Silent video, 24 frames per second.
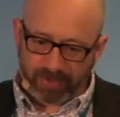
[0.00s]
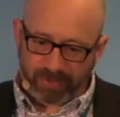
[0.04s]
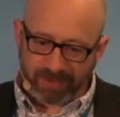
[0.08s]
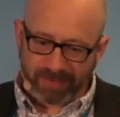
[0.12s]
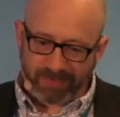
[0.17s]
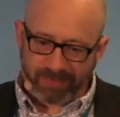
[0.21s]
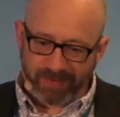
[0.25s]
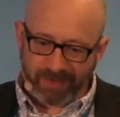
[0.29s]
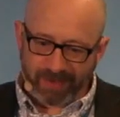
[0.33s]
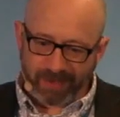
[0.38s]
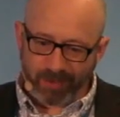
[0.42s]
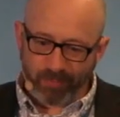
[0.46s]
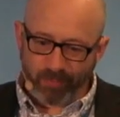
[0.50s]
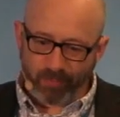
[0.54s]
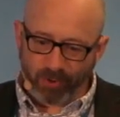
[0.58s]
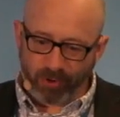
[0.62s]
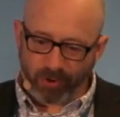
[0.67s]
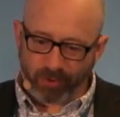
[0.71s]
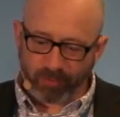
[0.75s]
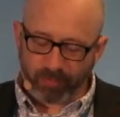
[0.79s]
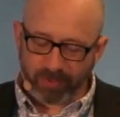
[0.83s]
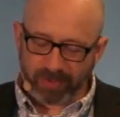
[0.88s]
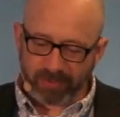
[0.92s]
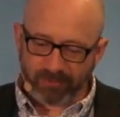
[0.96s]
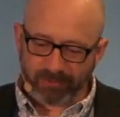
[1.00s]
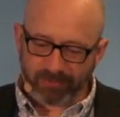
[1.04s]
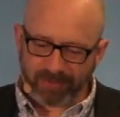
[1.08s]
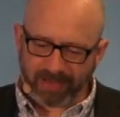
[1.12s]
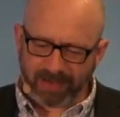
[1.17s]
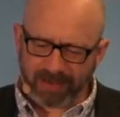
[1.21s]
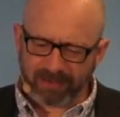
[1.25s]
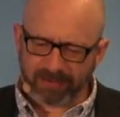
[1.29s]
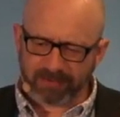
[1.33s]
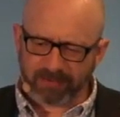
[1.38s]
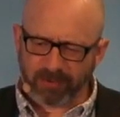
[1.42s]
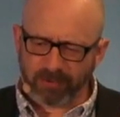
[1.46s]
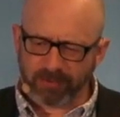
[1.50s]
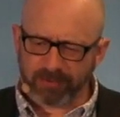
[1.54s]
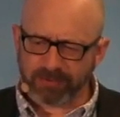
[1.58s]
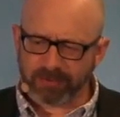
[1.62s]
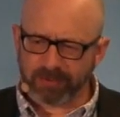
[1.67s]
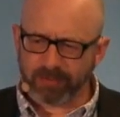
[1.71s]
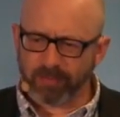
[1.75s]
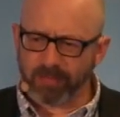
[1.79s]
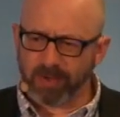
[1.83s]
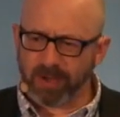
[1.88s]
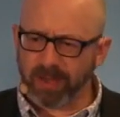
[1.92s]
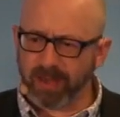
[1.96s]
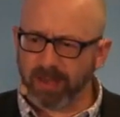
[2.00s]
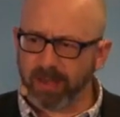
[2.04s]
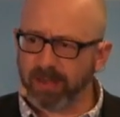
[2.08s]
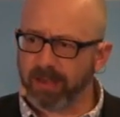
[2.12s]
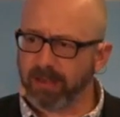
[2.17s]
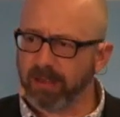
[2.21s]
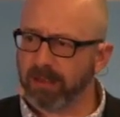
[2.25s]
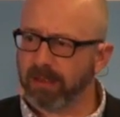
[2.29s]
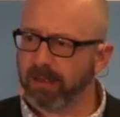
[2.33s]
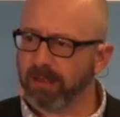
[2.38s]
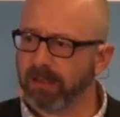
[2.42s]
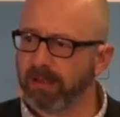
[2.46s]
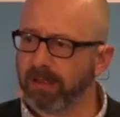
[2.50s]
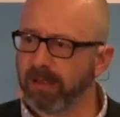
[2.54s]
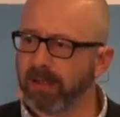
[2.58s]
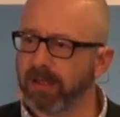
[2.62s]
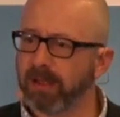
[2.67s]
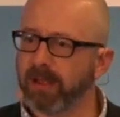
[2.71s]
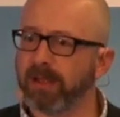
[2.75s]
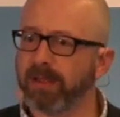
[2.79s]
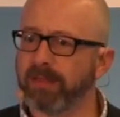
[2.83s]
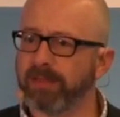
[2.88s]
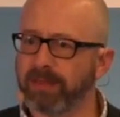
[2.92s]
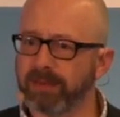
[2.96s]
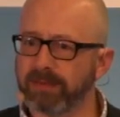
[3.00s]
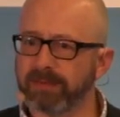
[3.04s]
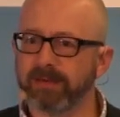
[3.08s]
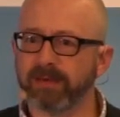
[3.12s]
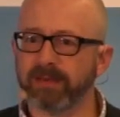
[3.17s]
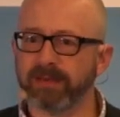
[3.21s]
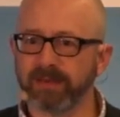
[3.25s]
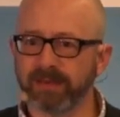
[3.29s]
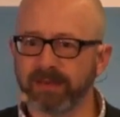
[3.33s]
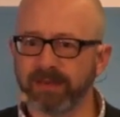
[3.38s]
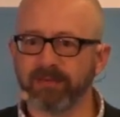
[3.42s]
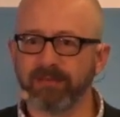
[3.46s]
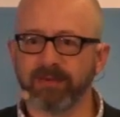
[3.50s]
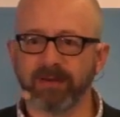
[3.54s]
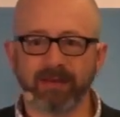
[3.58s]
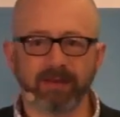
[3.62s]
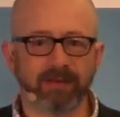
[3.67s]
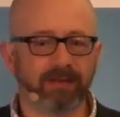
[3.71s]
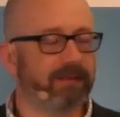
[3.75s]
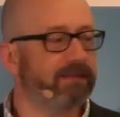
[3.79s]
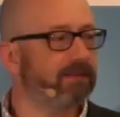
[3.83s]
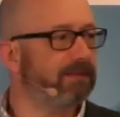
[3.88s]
to get the name wrong, but it was Alex Ostermeyer. I think did I get that right?